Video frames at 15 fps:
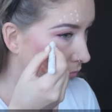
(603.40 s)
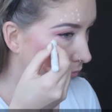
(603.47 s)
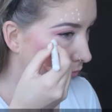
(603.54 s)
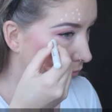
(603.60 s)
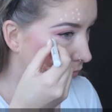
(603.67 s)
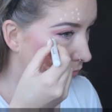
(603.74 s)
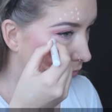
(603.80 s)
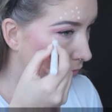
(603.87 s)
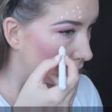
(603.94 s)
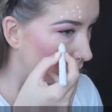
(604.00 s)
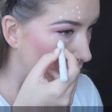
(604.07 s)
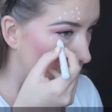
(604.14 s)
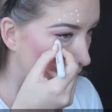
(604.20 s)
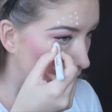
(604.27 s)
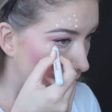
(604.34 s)
where I want my little
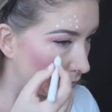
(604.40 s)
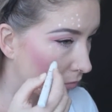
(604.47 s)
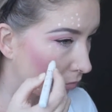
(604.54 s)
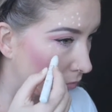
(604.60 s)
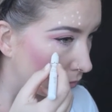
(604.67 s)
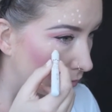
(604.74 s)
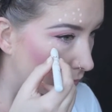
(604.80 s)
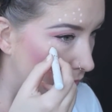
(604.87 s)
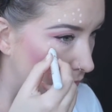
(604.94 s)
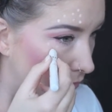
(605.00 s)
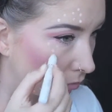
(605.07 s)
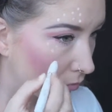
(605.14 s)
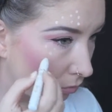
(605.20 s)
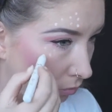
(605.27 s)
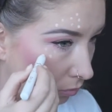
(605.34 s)
diamantes to
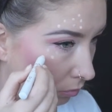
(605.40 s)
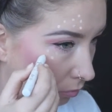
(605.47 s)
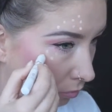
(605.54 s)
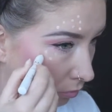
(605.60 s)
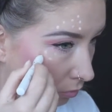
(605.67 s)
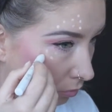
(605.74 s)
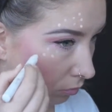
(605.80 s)
go.